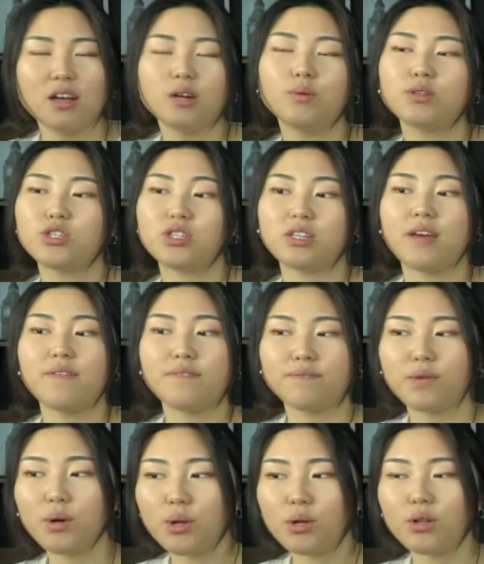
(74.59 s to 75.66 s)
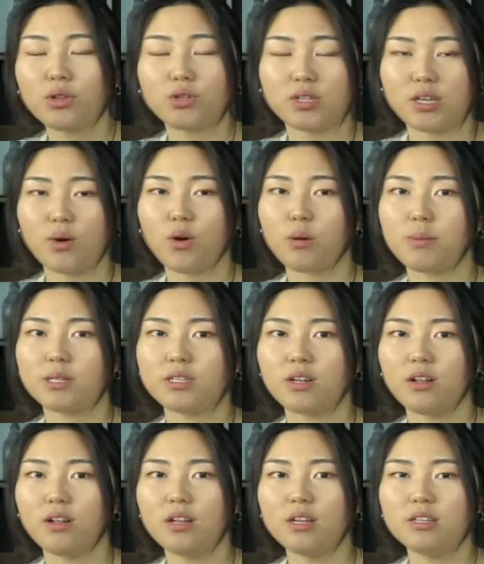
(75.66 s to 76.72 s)
which is a full d
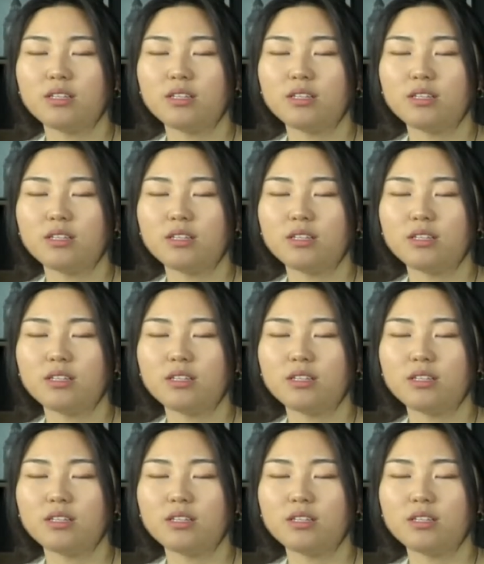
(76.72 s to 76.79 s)
orbital.